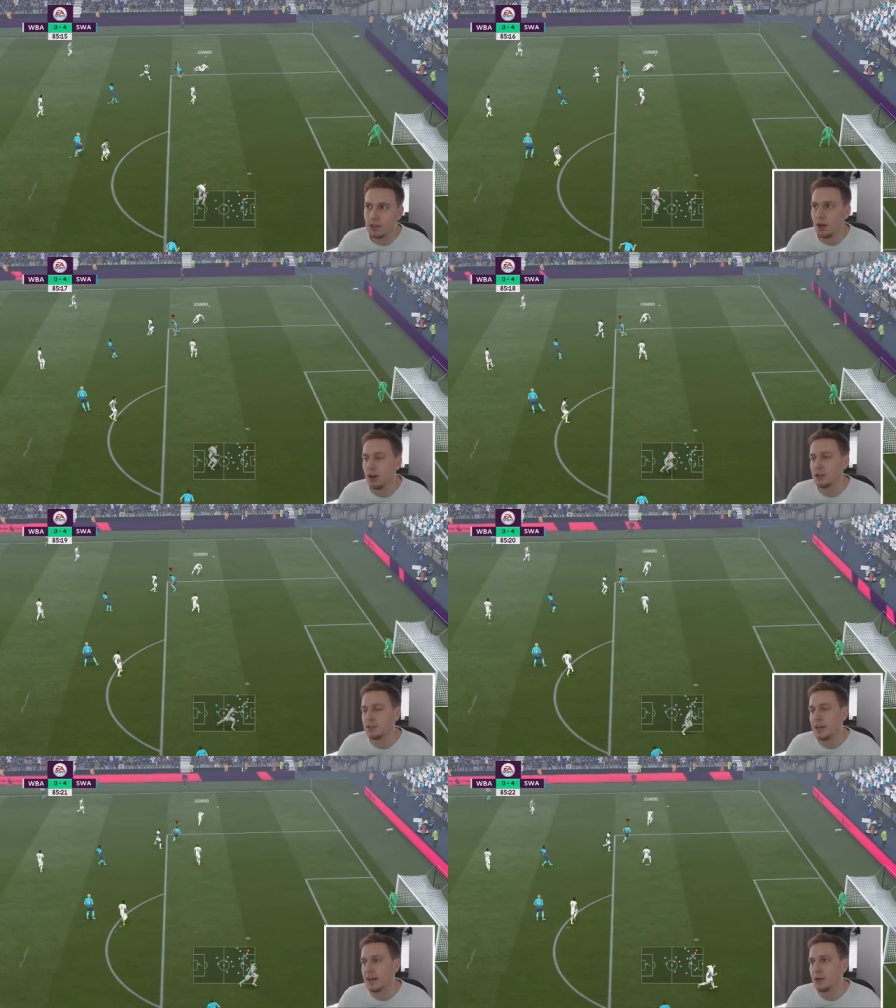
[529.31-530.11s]
Ah, oh,
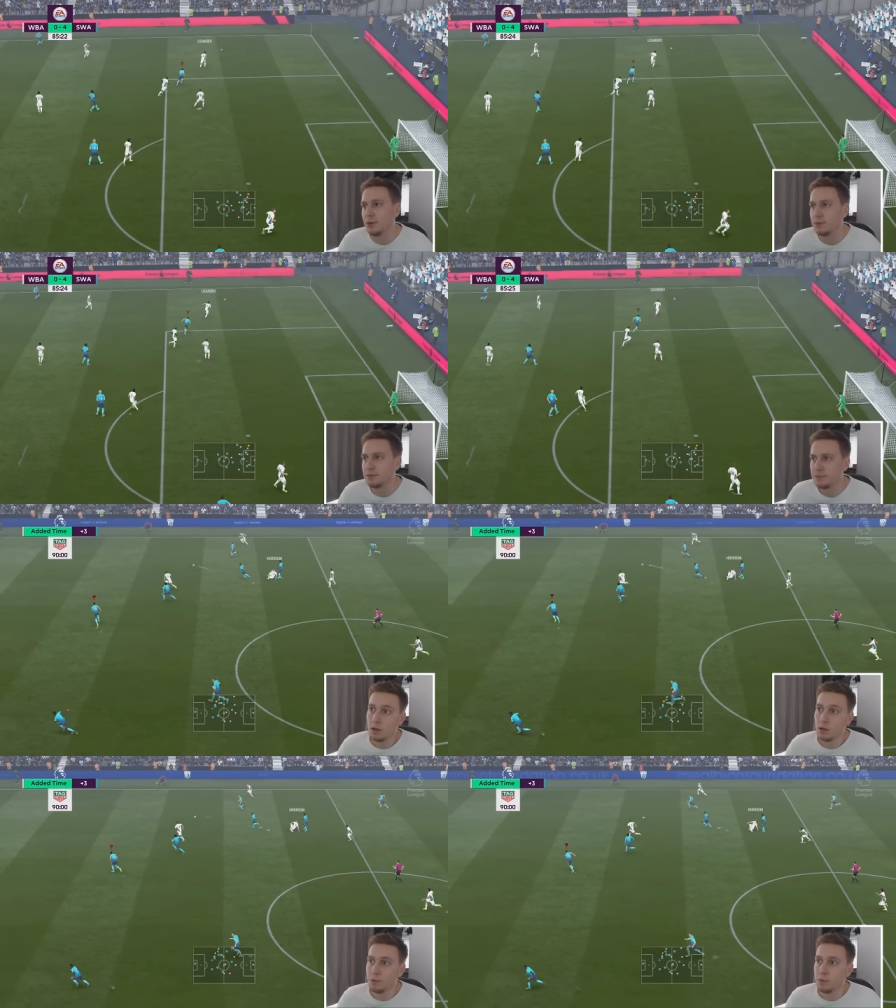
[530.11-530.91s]
good tackle.
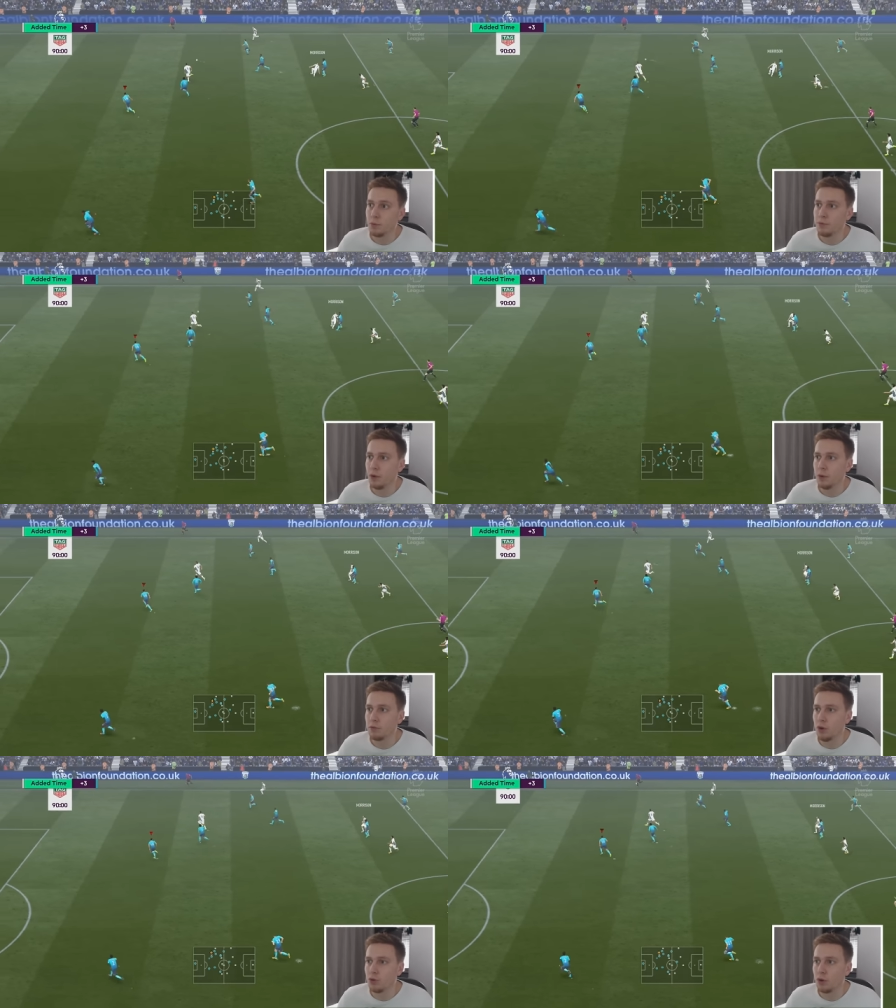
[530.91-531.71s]
Good ball
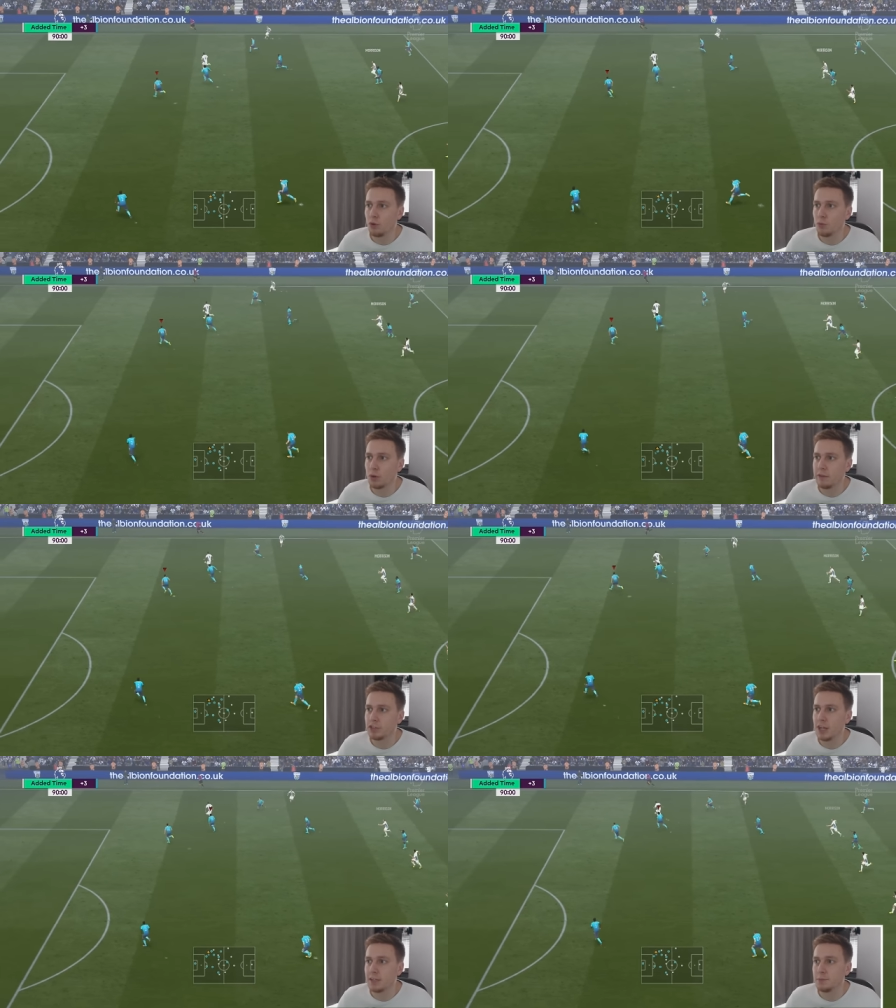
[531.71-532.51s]
forward. Rondon will
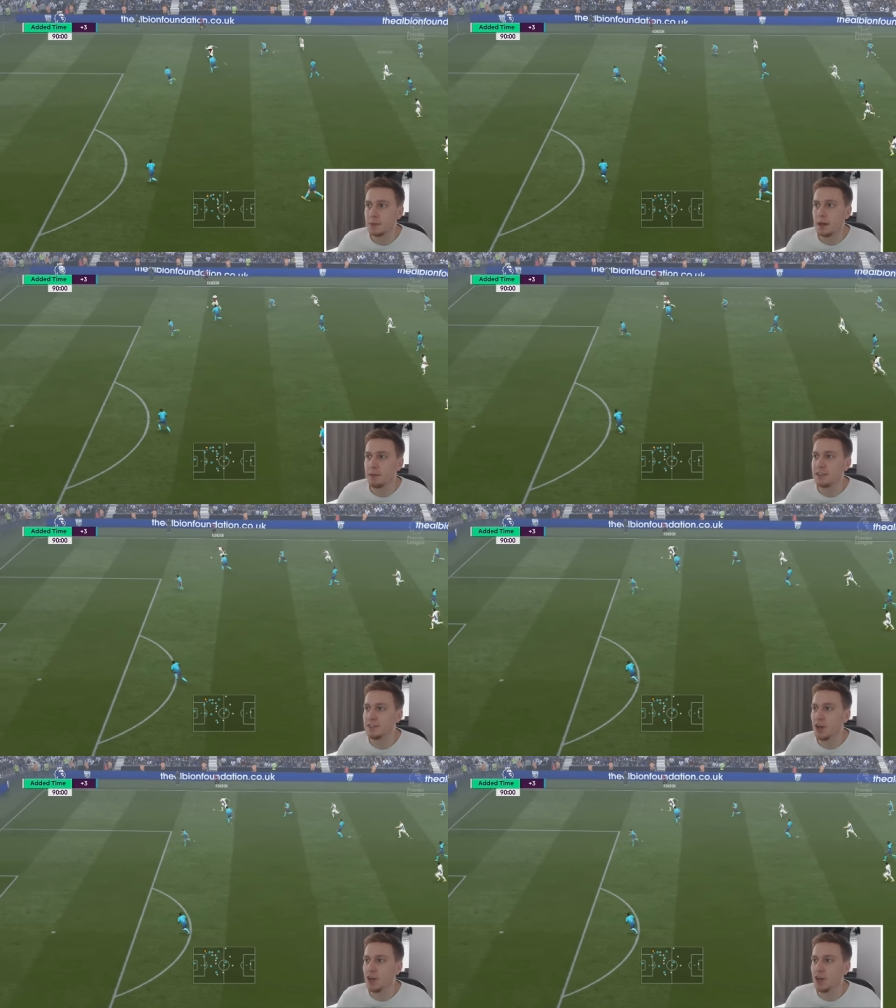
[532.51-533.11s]
give chase, but that means